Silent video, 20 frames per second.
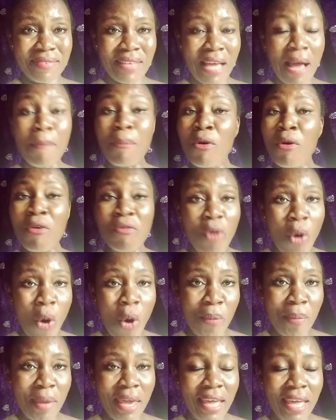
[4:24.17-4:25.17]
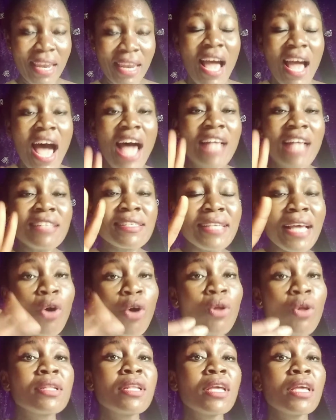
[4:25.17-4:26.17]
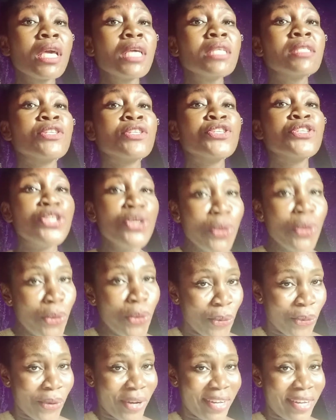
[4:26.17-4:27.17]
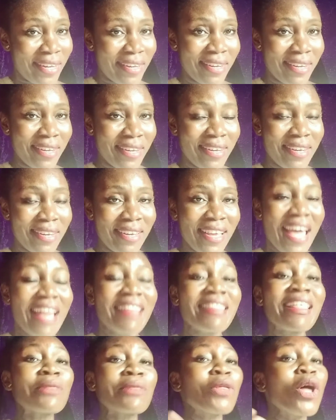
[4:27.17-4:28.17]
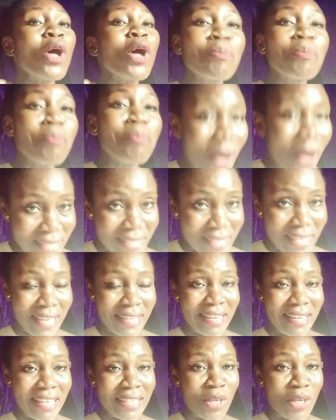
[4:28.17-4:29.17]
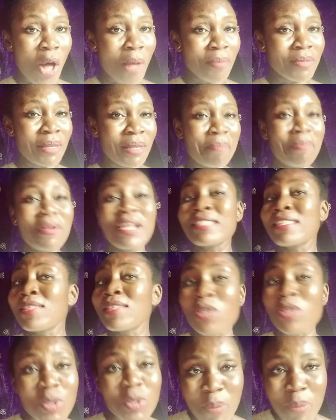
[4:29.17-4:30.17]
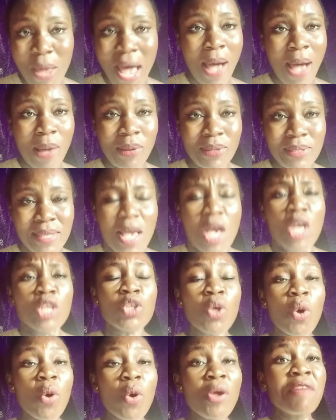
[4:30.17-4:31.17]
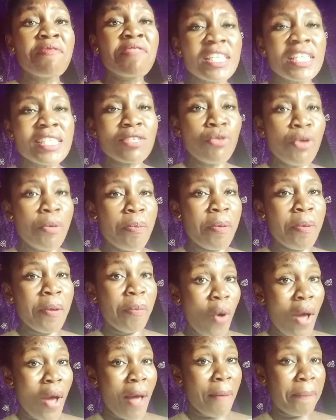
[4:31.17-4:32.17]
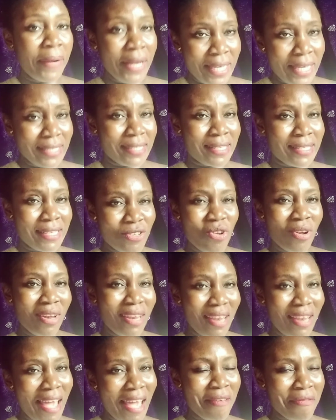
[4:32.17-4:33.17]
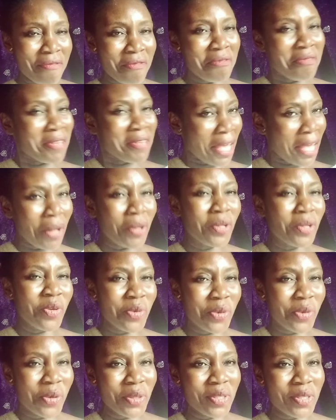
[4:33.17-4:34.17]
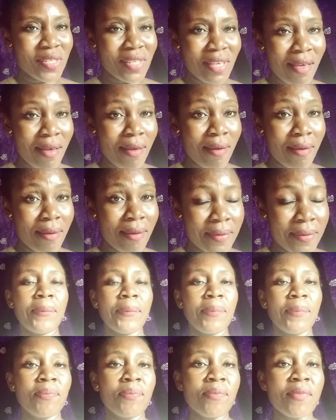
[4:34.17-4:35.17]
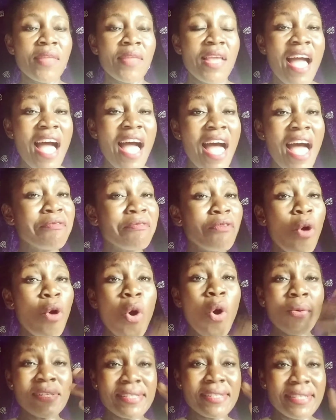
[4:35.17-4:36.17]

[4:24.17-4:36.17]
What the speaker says: above all men. And secondly is you. The third person that comes in place is your spouse. So if these 3 people are placed in your life, girl, you're good to go. I've always